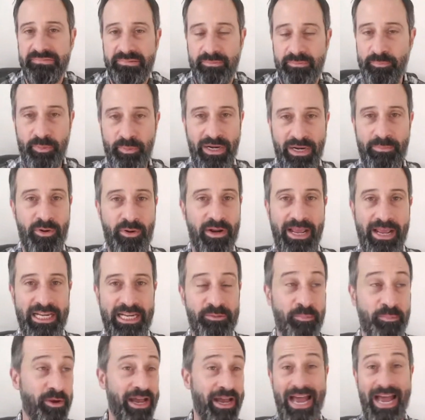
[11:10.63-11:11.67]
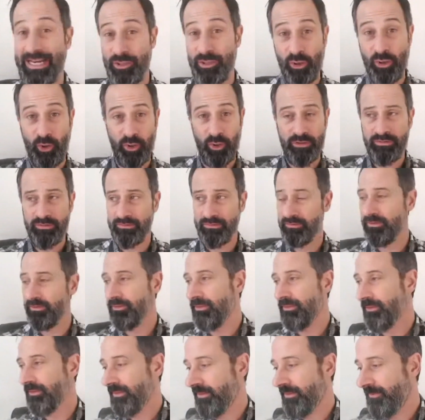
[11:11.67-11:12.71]
but I'm not an expert at all.
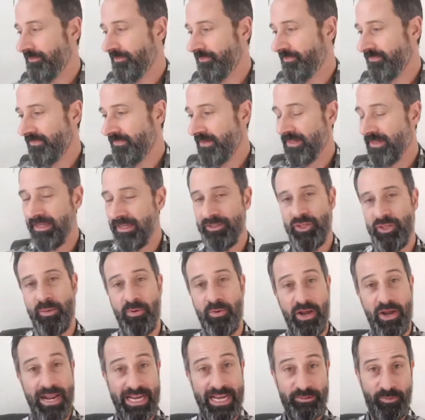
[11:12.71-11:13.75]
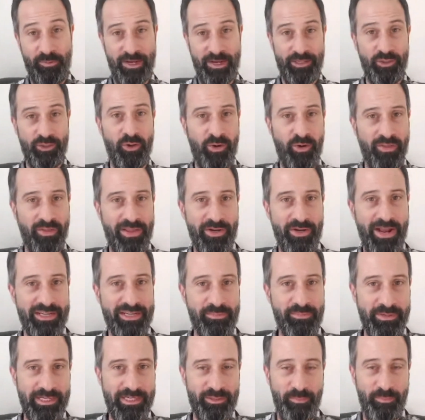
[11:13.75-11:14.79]
So I'm not an expert at all. And then you're asking
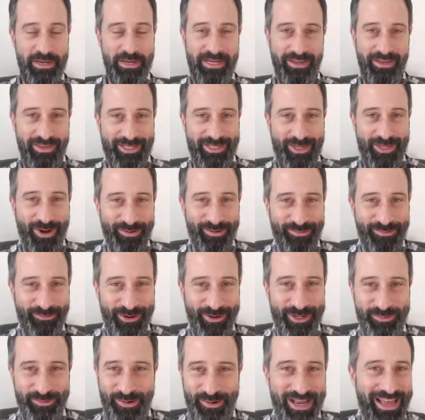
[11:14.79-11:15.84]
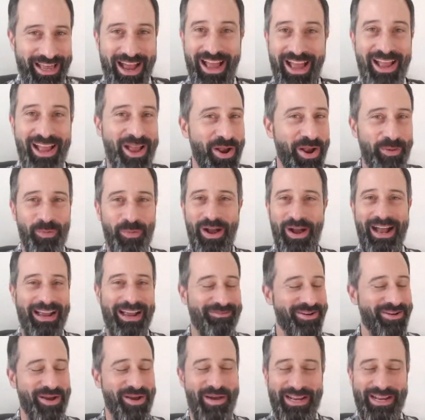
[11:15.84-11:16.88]
me to speak at this conference where I have
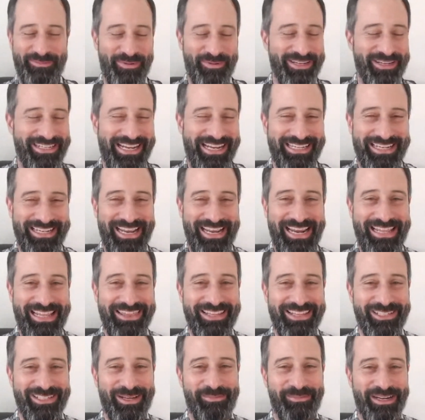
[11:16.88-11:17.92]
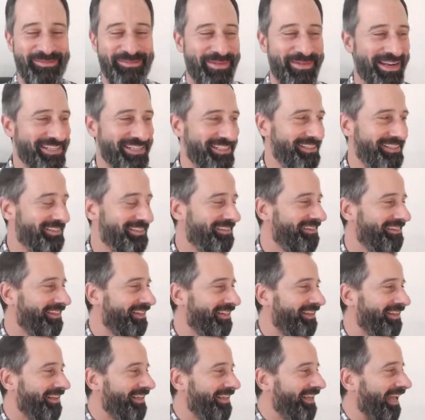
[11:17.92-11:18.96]
no expertise in the subject matter.
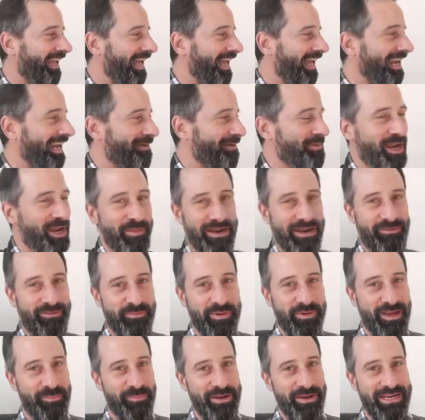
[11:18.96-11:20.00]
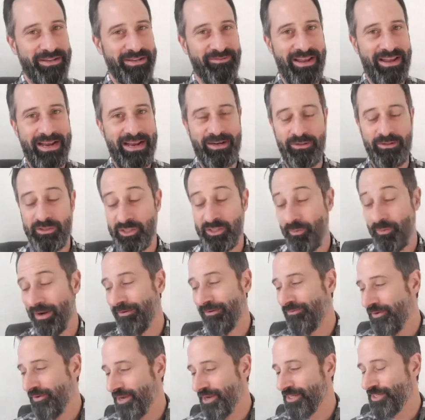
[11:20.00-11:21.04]
And I'm coming from a completely different angle. So when I
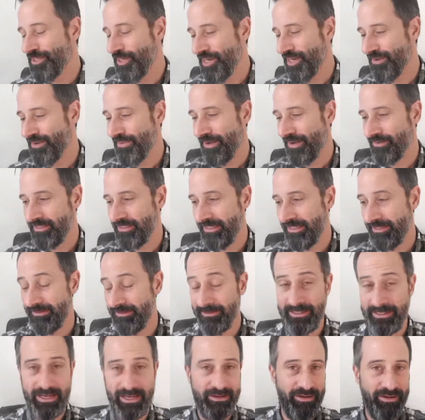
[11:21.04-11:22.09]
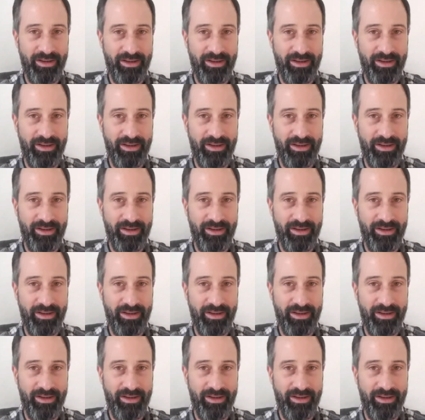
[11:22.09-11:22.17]
first heard about it, yeah,